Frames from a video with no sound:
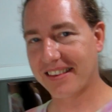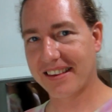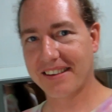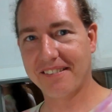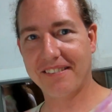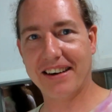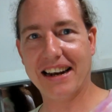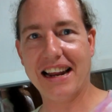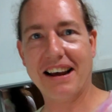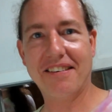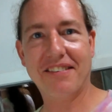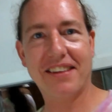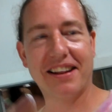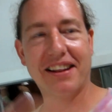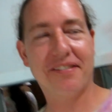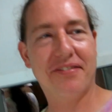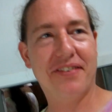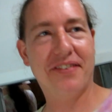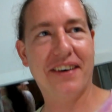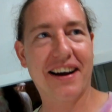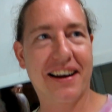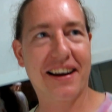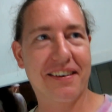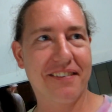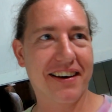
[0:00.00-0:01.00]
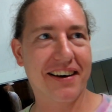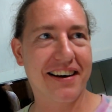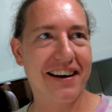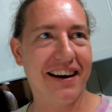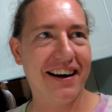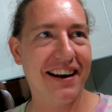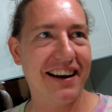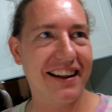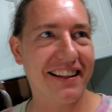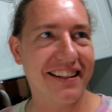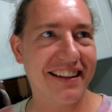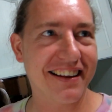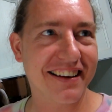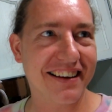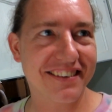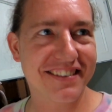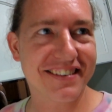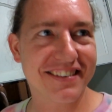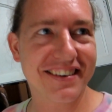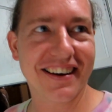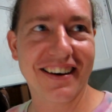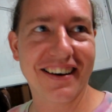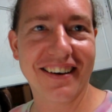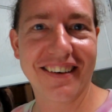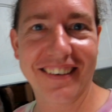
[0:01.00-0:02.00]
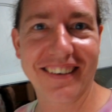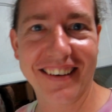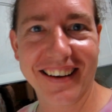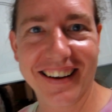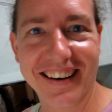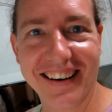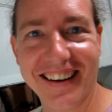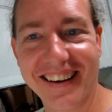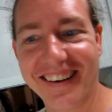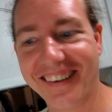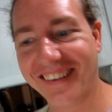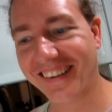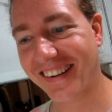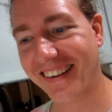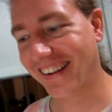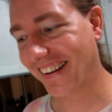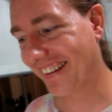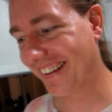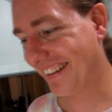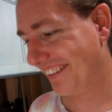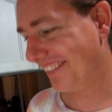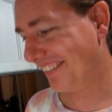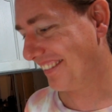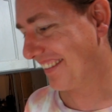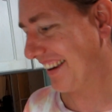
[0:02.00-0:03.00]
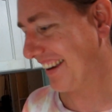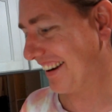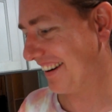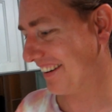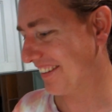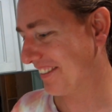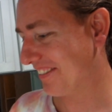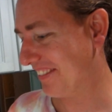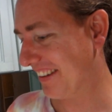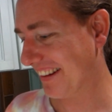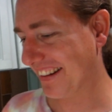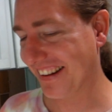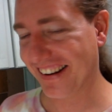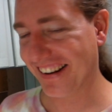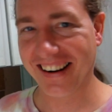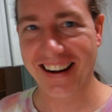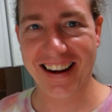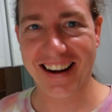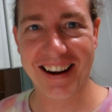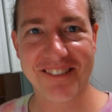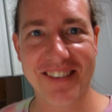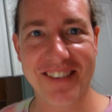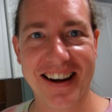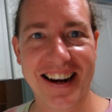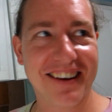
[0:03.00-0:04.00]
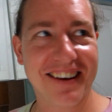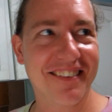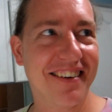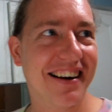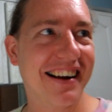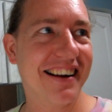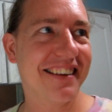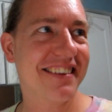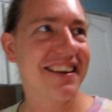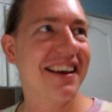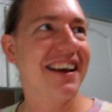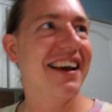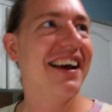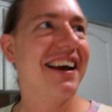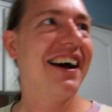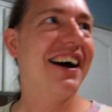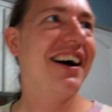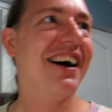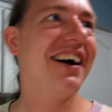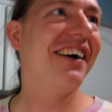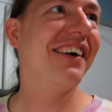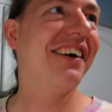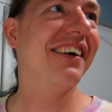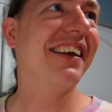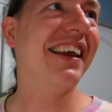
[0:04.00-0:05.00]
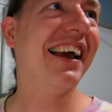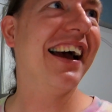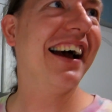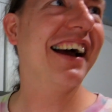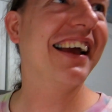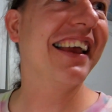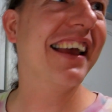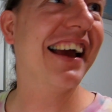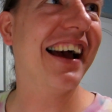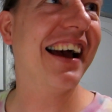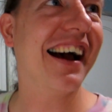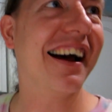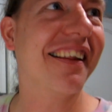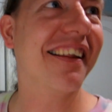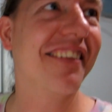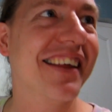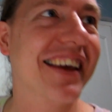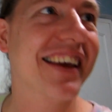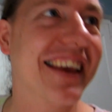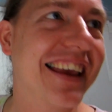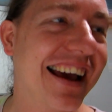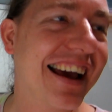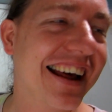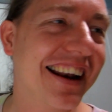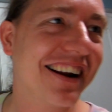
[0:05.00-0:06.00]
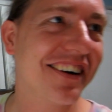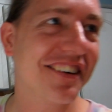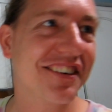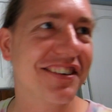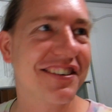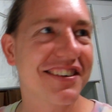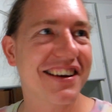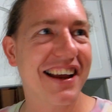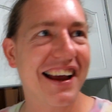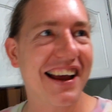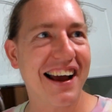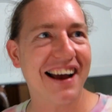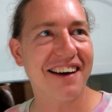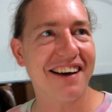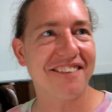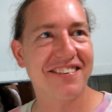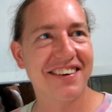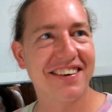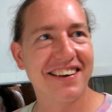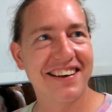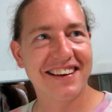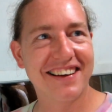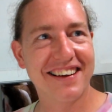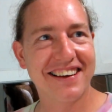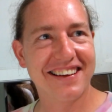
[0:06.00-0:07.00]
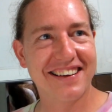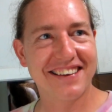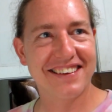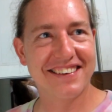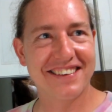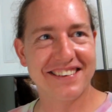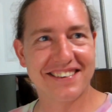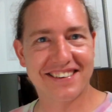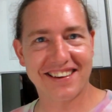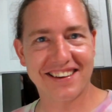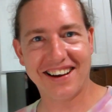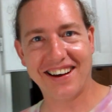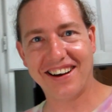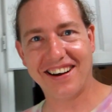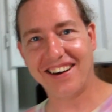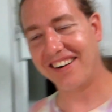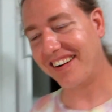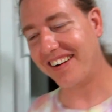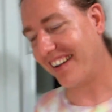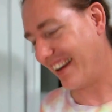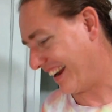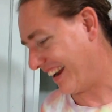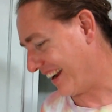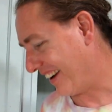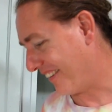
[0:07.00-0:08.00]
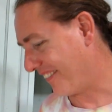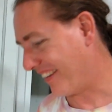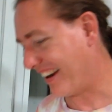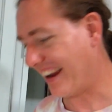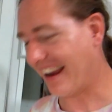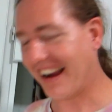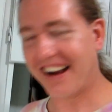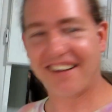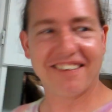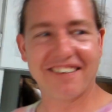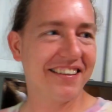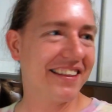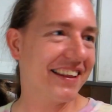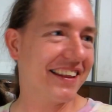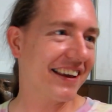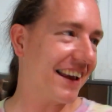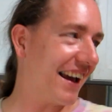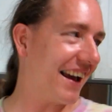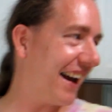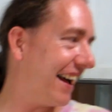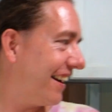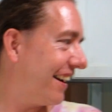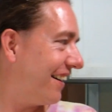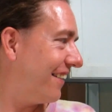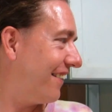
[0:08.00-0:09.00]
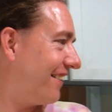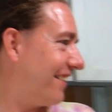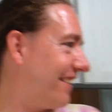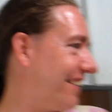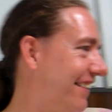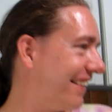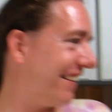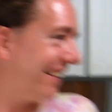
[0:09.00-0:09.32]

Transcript: whatever the fuck we're calling this show, you know, like who cares about the name anyways. Oh yeah, the Ghetto Chef. So, here we are in the ghetto.